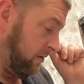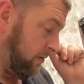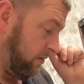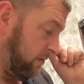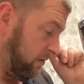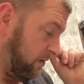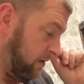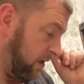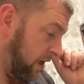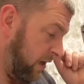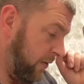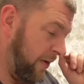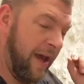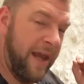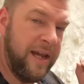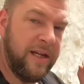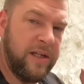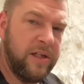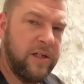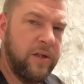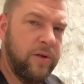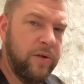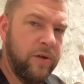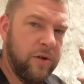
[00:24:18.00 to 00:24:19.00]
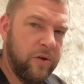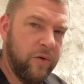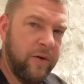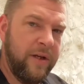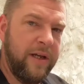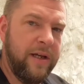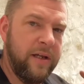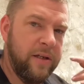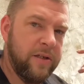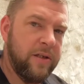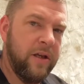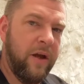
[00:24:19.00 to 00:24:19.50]
So at 82
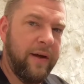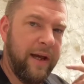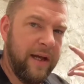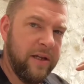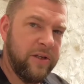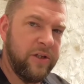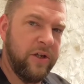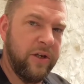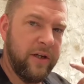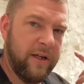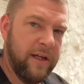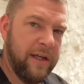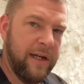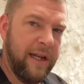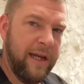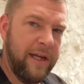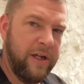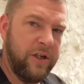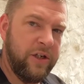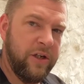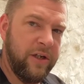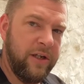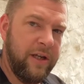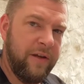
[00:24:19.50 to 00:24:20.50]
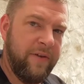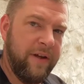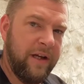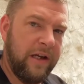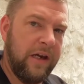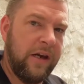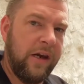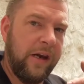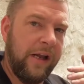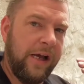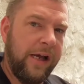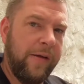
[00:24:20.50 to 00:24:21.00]
degrees I'll get circulation. If it
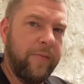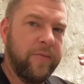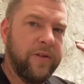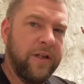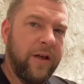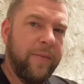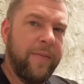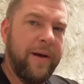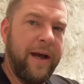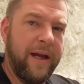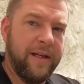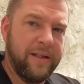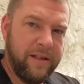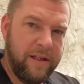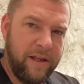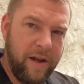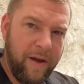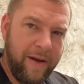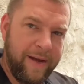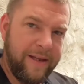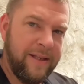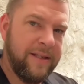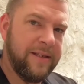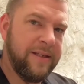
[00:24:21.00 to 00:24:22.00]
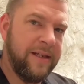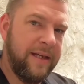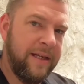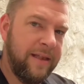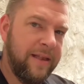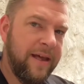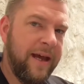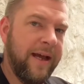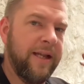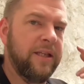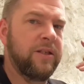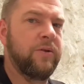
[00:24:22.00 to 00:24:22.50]
climbs up past 90,
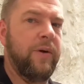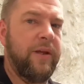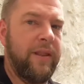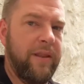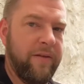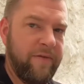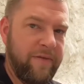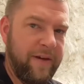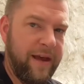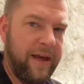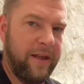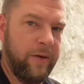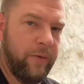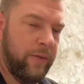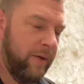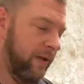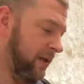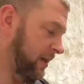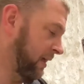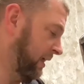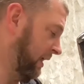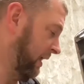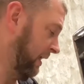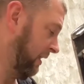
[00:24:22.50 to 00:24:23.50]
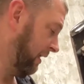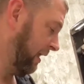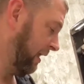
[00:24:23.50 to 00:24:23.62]
that's when the fan will kick in.